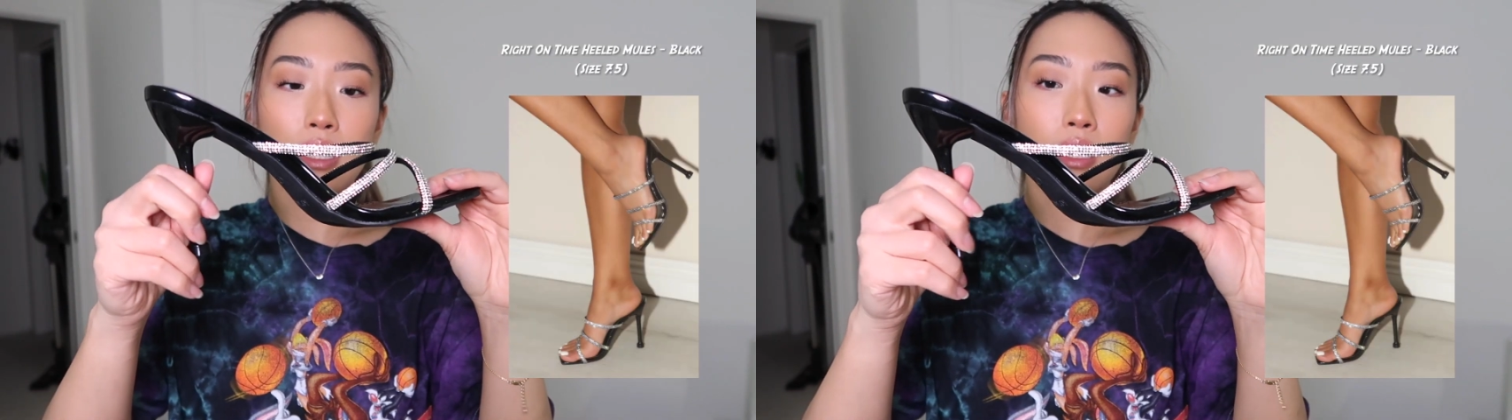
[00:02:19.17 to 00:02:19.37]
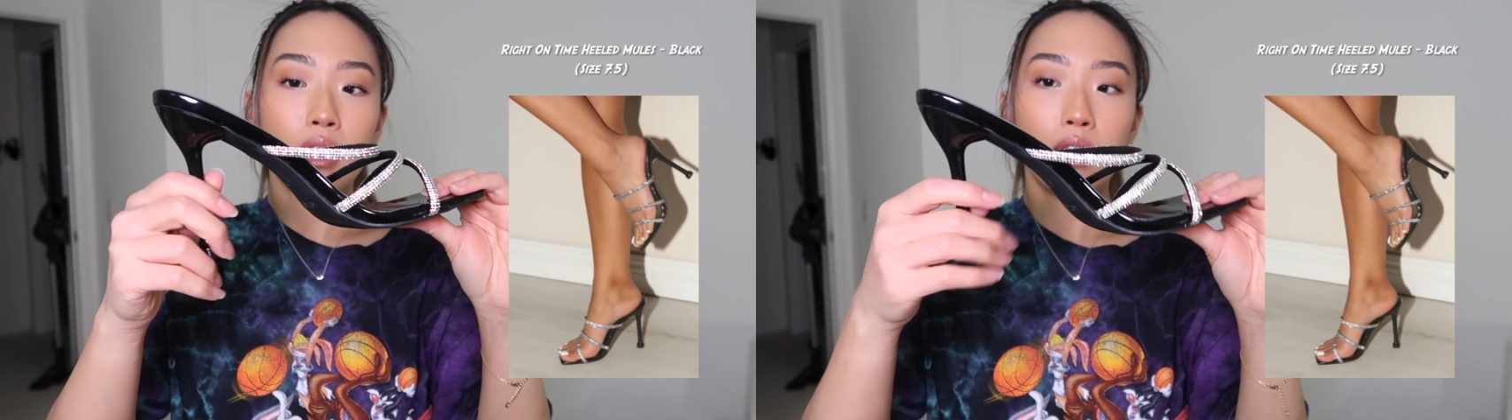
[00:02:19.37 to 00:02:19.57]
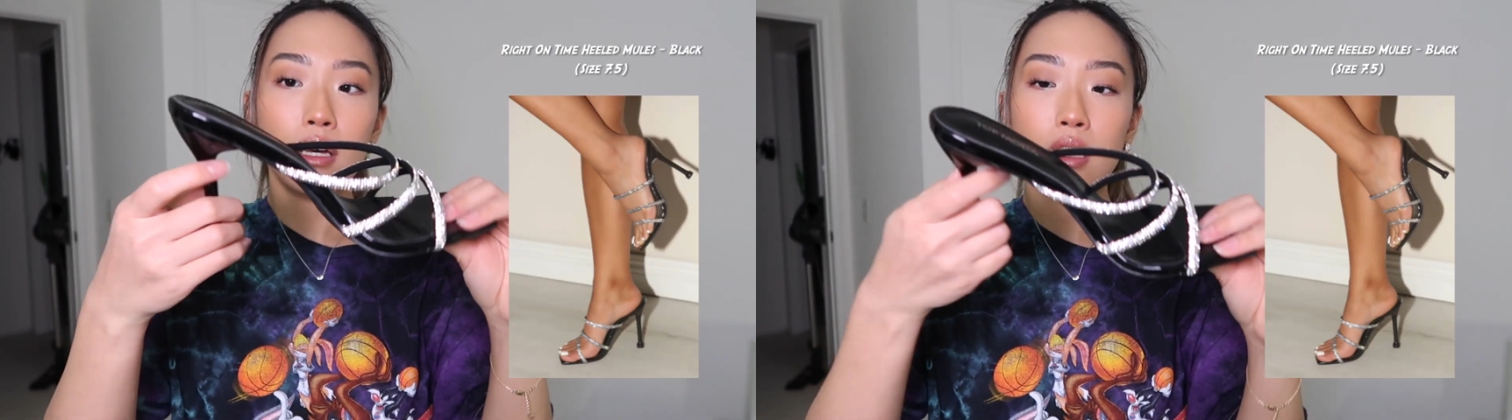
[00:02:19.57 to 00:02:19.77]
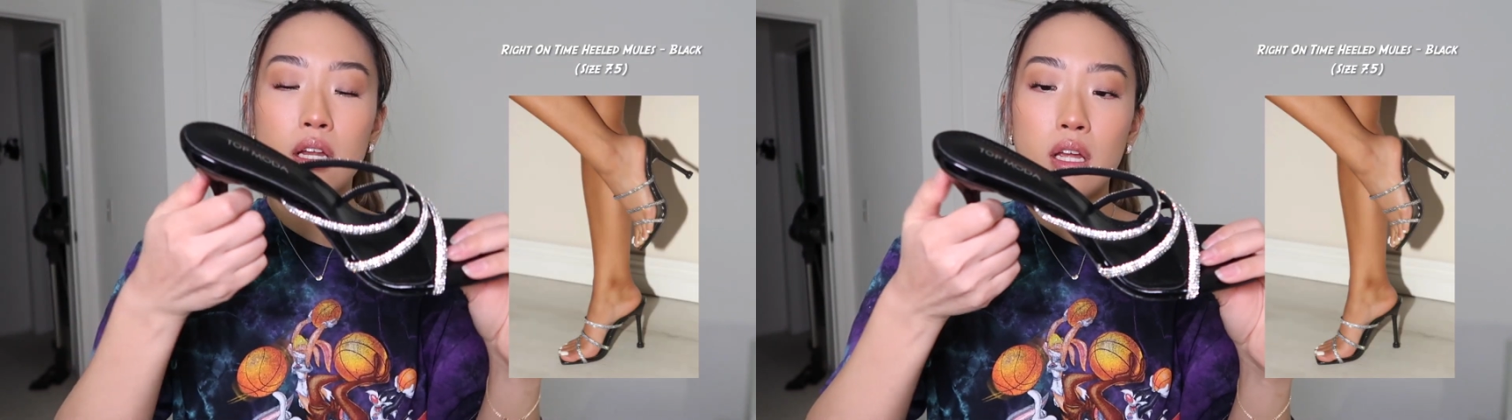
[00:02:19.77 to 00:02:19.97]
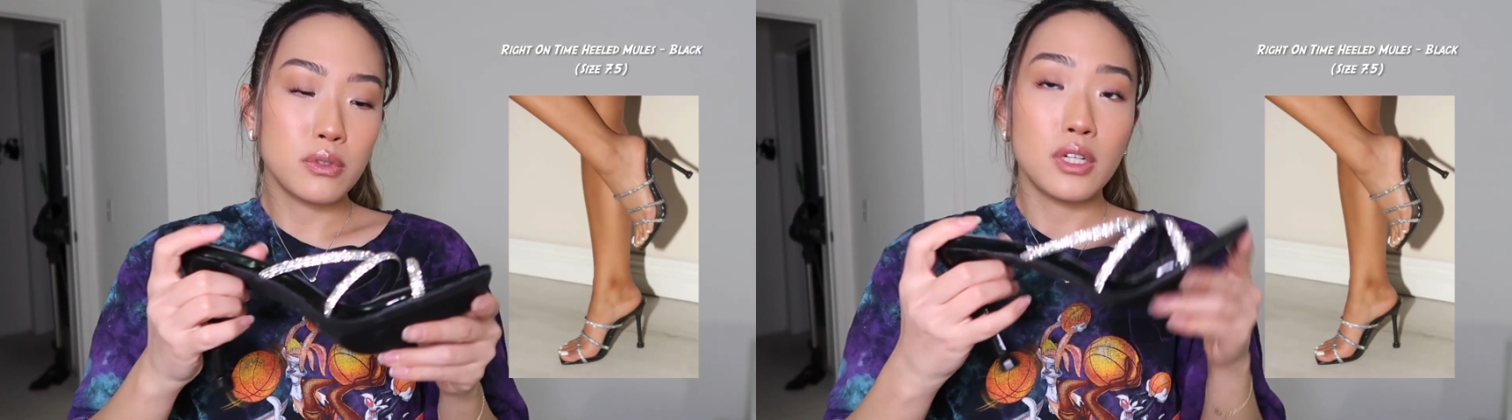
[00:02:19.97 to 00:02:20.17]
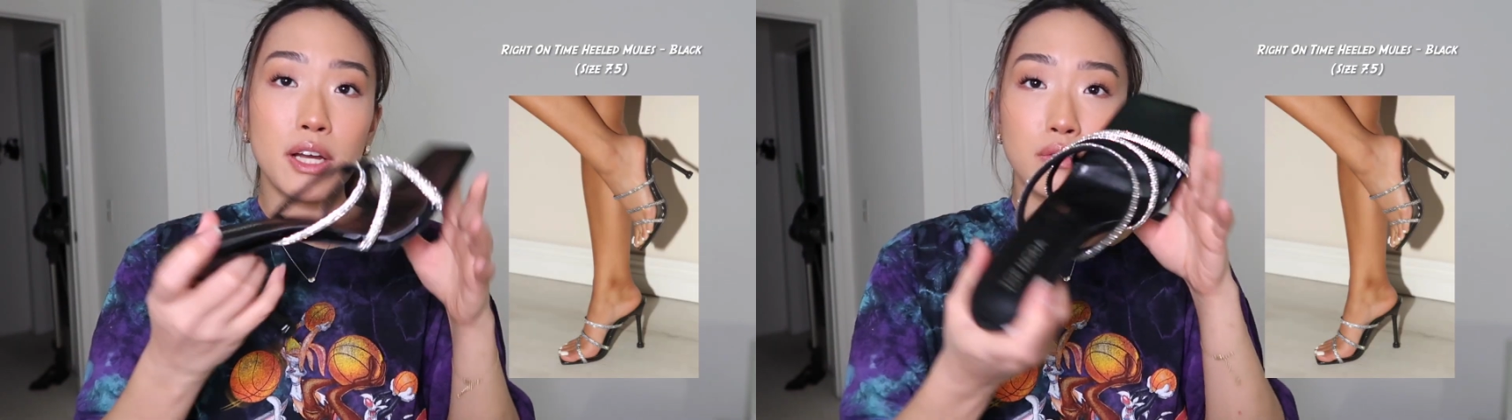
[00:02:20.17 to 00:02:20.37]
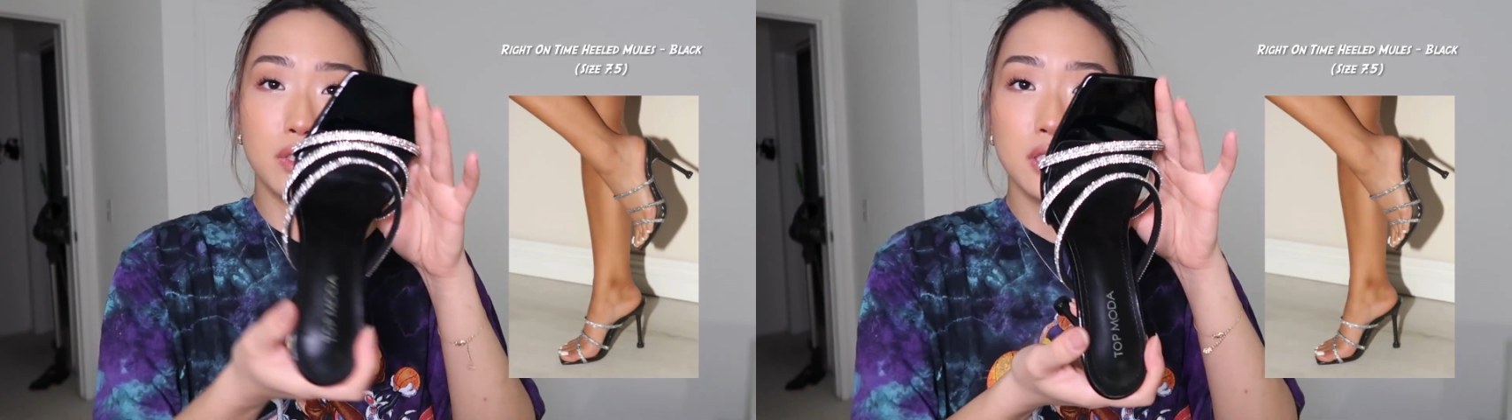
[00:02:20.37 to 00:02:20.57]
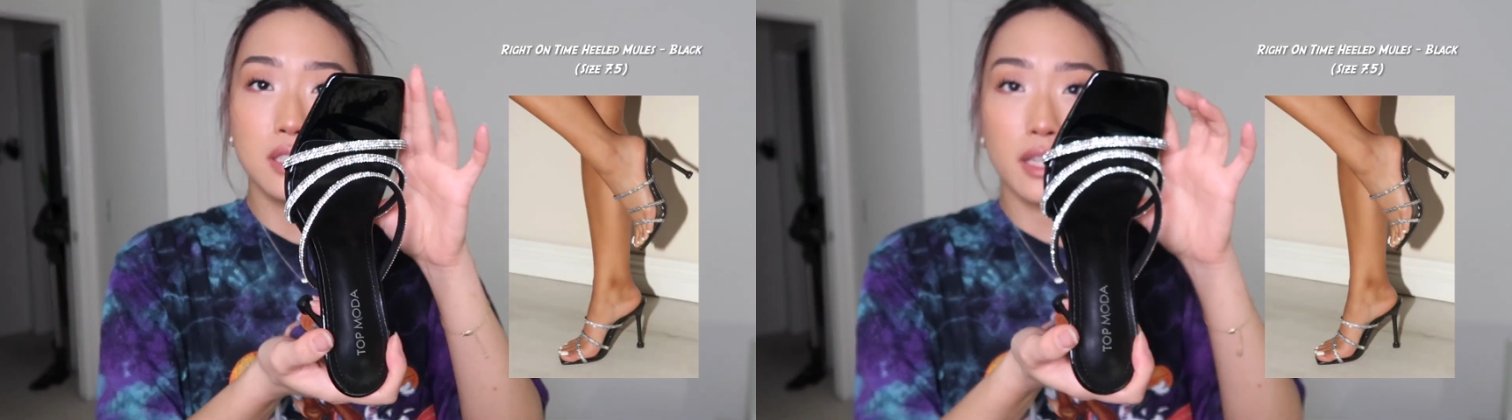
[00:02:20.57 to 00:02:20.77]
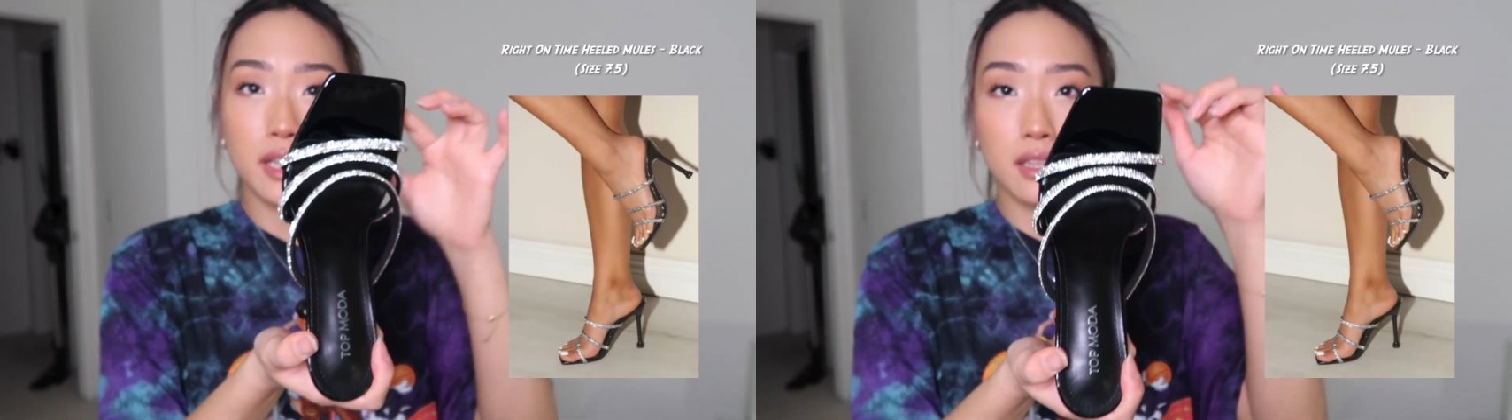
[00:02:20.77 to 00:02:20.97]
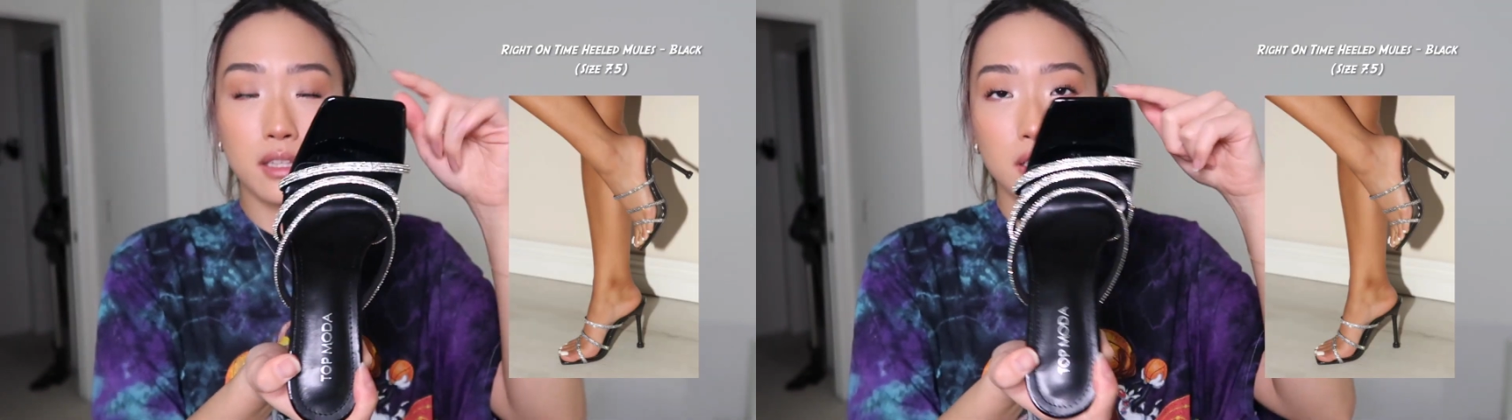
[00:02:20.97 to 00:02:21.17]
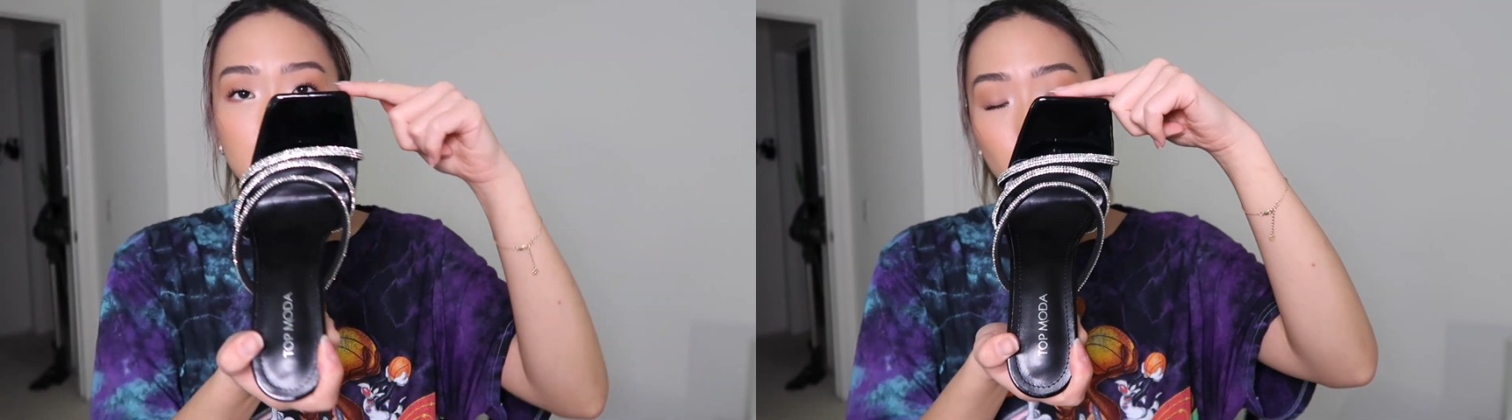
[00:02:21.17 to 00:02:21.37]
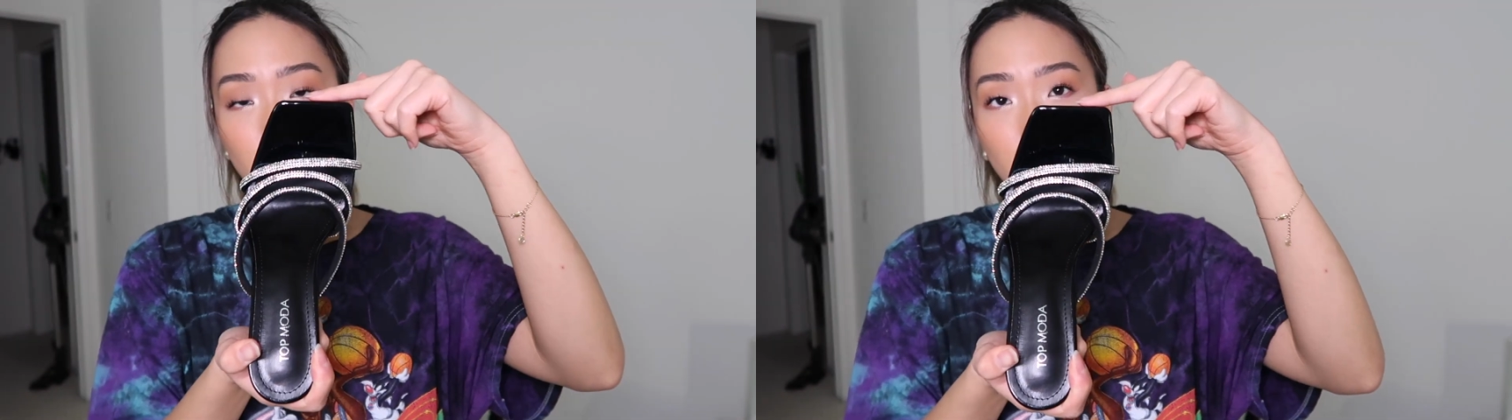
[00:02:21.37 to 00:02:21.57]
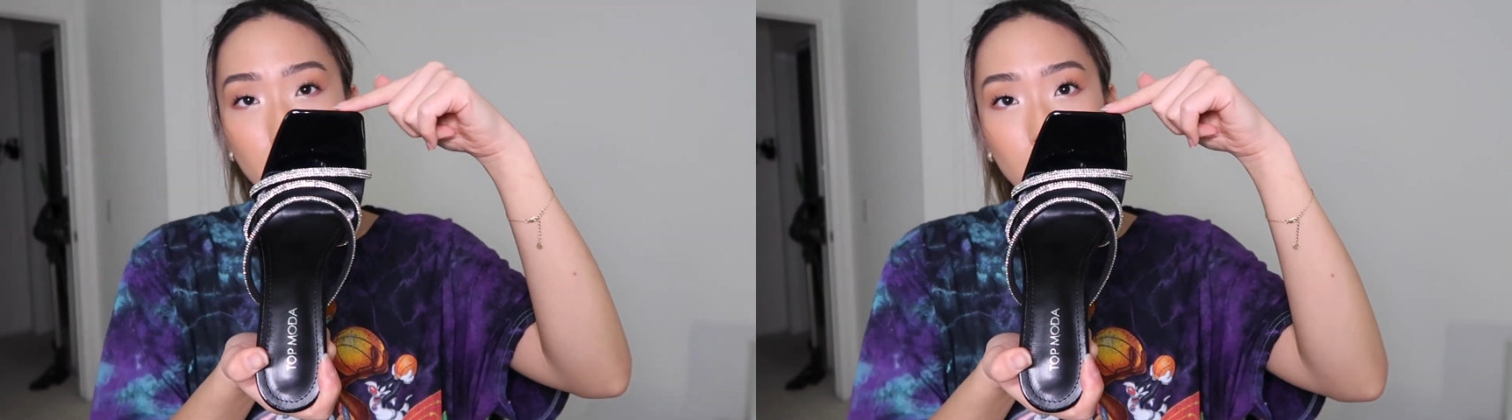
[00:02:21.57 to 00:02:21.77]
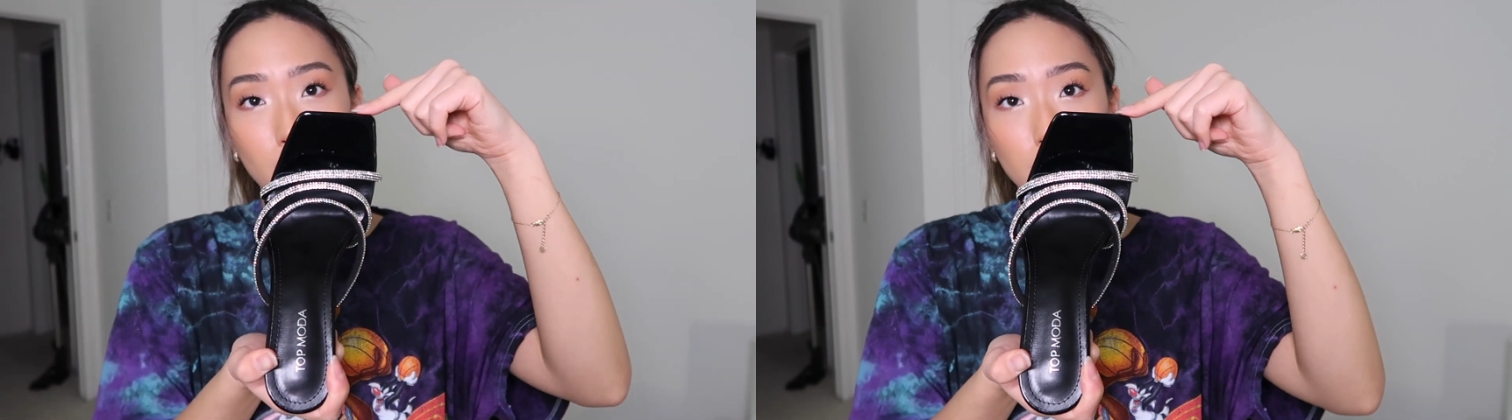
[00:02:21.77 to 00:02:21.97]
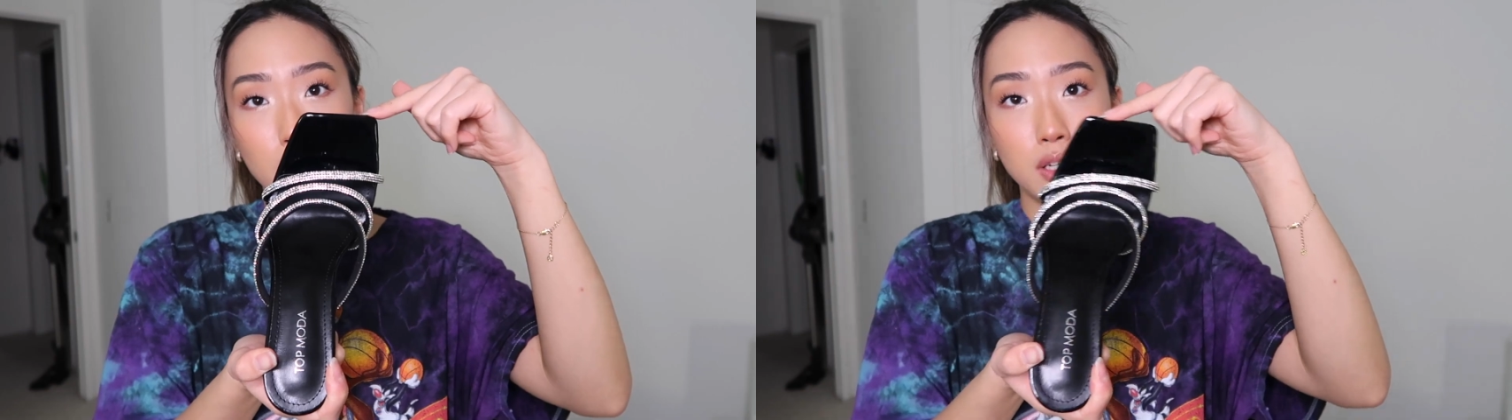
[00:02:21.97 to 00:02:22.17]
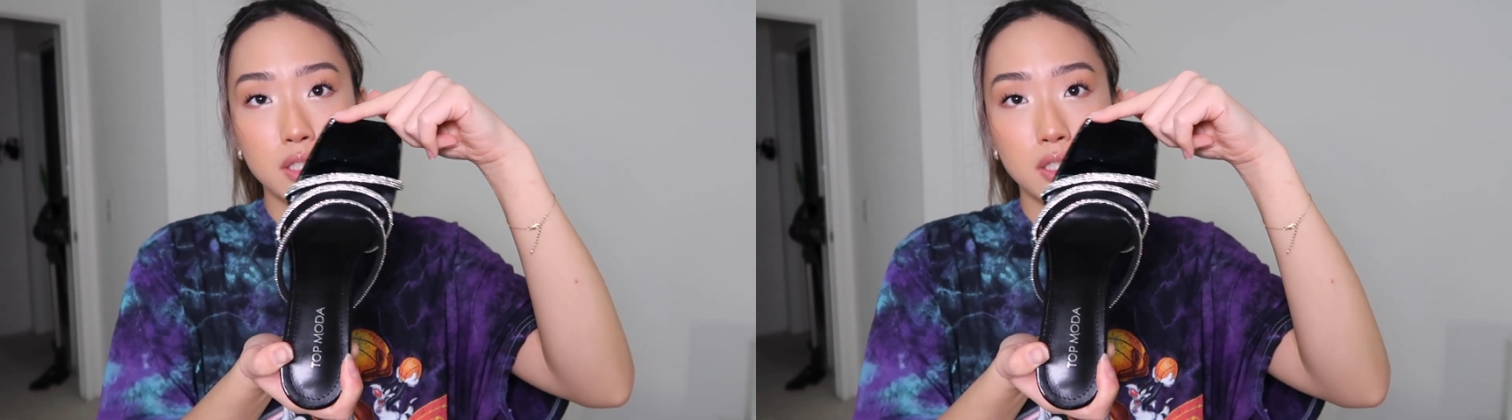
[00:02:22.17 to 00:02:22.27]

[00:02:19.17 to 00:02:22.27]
that I got. Well, I really like the square